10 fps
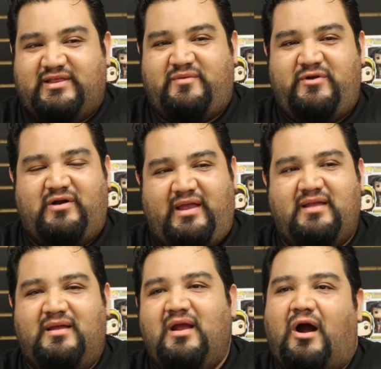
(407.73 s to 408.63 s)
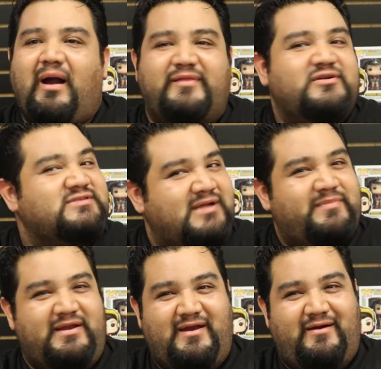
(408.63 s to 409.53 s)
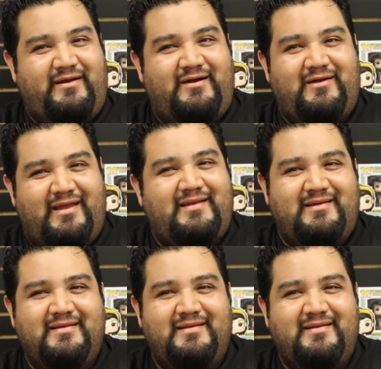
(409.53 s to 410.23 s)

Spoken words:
the community like, all right, there's something here, you know, like